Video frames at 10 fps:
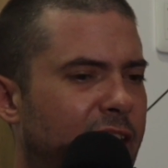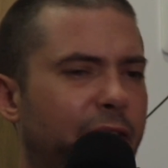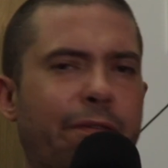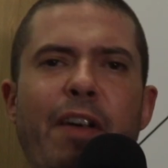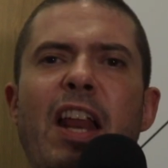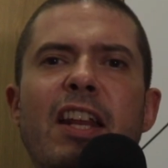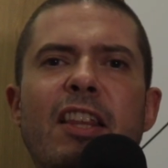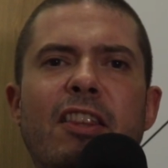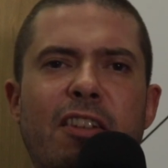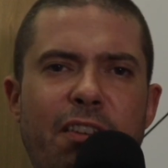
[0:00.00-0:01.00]

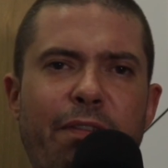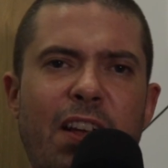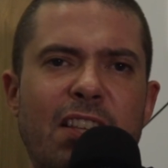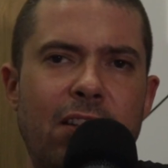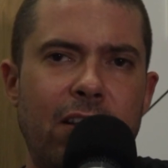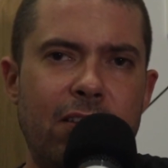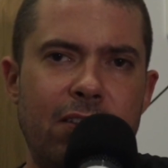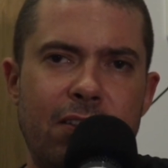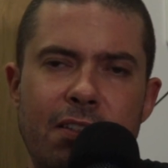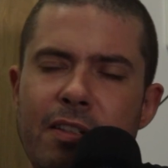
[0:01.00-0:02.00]
defended the
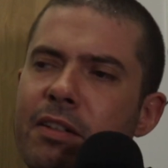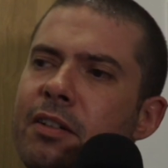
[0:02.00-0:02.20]
defenseless,